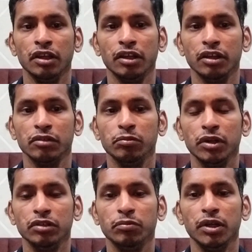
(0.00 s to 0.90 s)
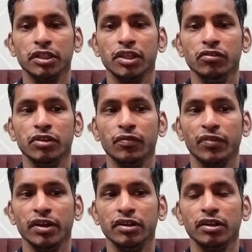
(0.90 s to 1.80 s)
but give
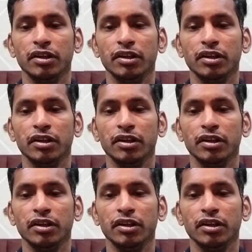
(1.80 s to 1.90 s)
different